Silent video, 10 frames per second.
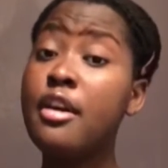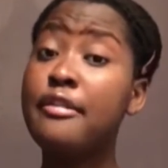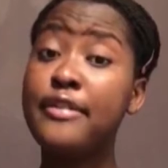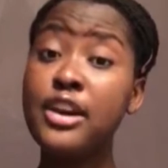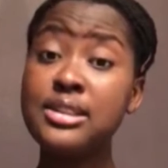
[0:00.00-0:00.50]

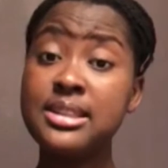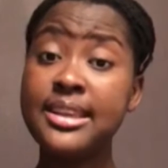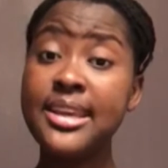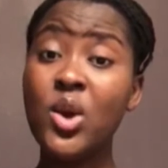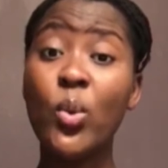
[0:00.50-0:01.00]

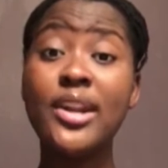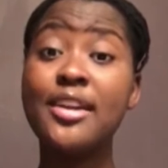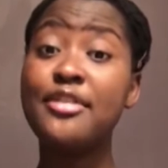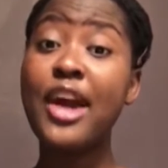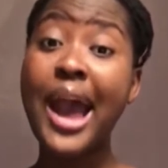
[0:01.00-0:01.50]
Firstly,
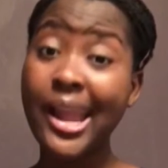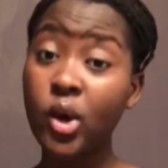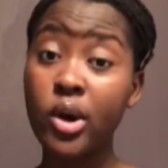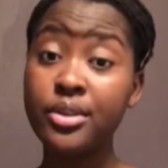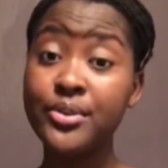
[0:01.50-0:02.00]
whenever I
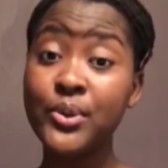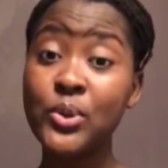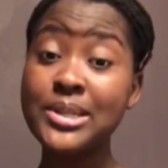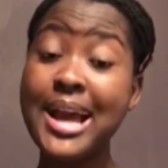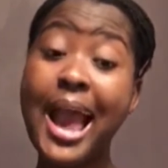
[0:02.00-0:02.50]
go on the
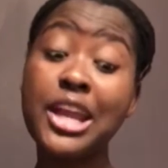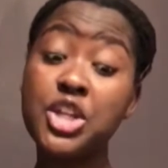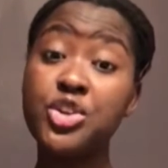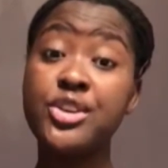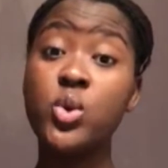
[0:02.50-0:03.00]
road, I
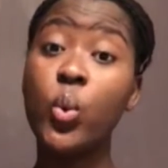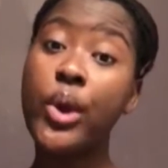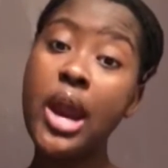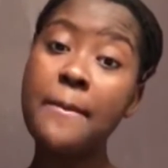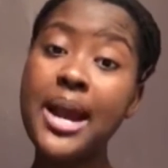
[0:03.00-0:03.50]
ensure to
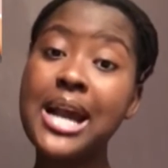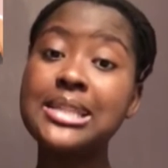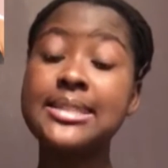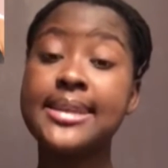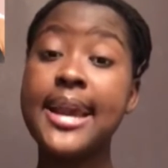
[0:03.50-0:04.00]
wear a
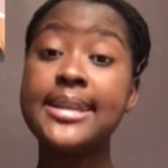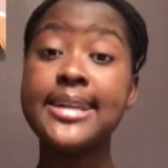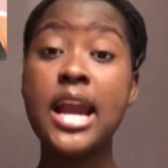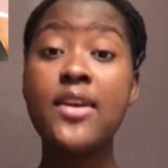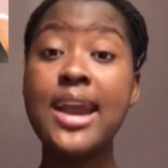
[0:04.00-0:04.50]
mask and
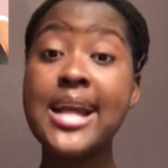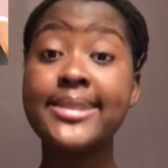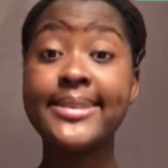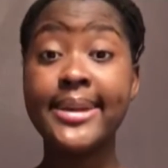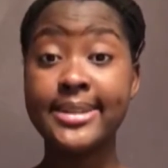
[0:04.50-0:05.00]
carry hand
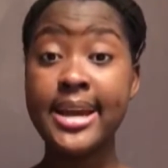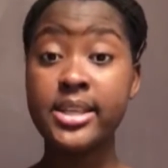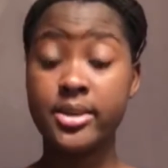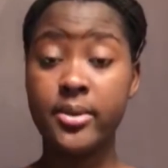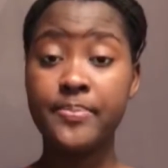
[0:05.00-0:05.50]

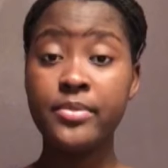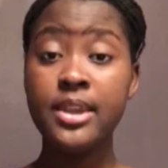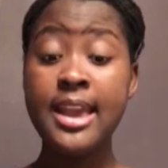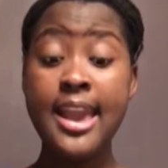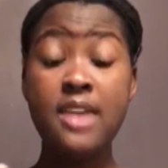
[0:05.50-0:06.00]
sanitizer.
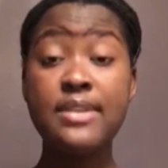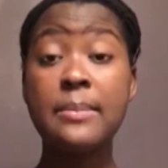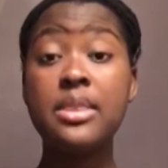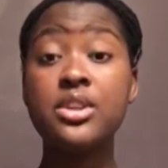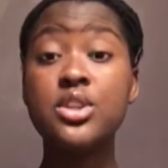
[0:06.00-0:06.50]
If
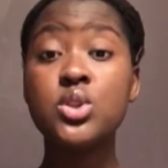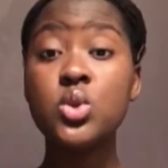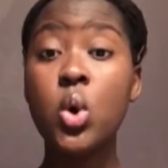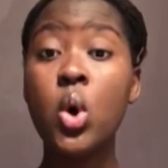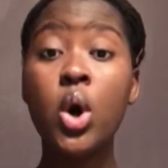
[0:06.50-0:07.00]
I'm in the
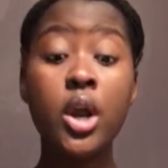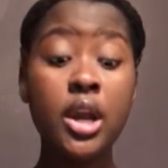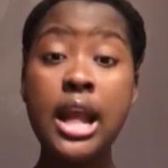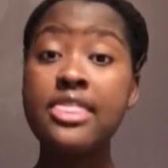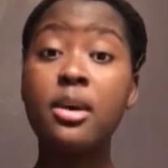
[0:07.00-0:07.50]
store,
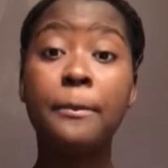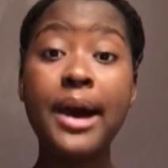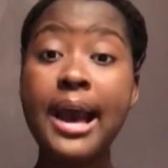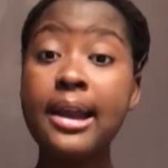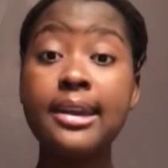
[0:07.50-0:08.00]
the
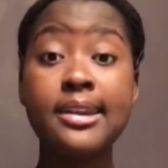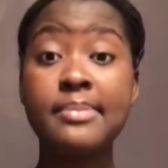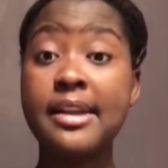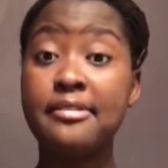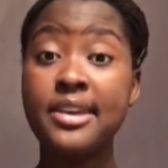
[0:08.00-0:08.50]
bank, in
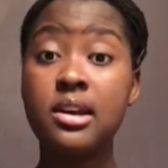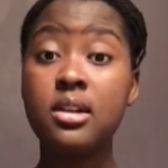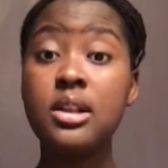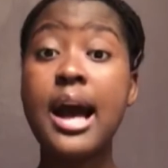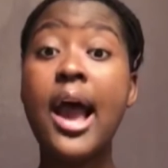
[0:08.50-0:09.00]
my
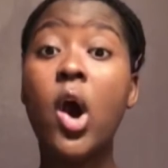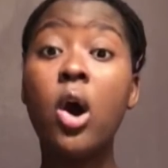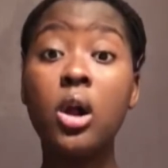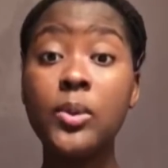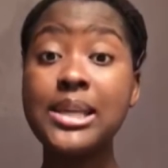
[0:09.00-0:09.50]
vehicle, I
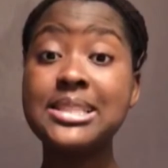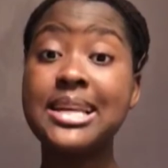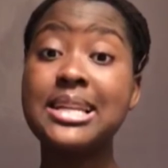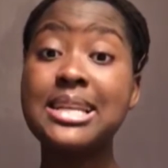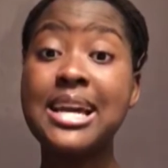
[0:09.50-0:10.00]
always
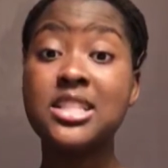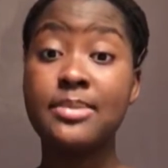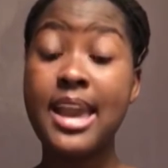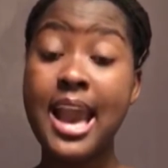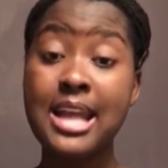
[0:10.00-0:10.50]
sanitize
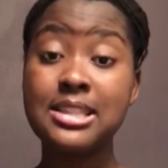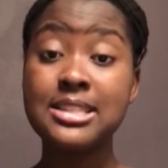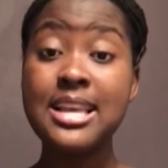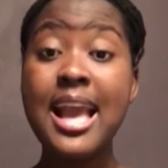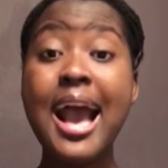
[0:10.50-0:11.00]
my
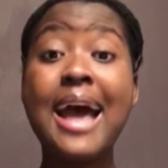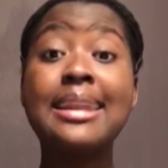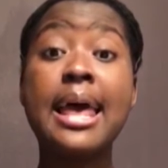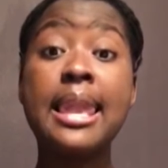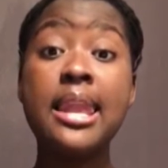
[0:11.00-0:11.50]
hands and
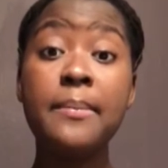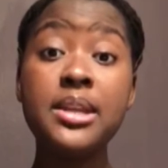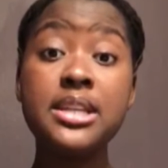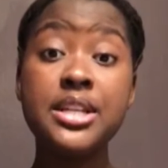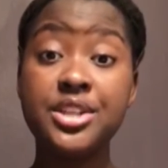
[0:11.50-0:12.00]
I
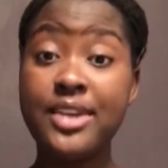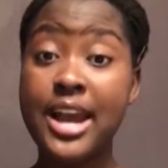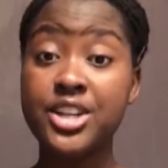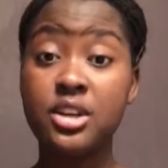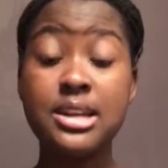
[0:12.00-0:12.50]
limit
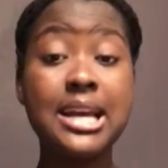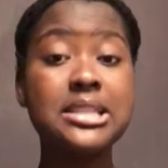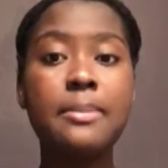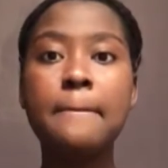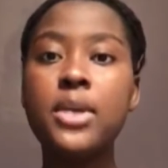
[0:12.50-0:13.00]
interaction
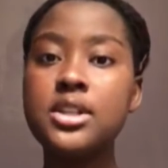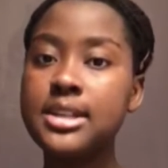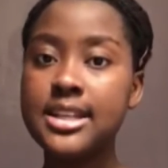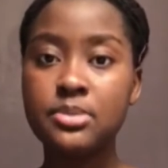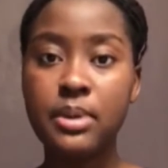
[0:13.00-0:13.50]
as
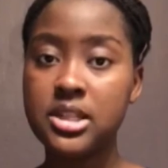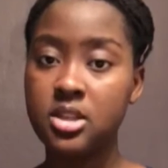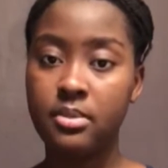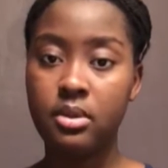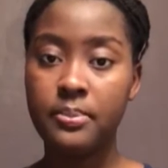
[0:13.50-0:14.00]
much as
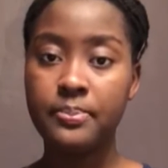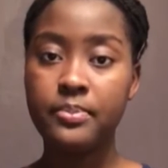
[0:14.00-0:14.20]
possible.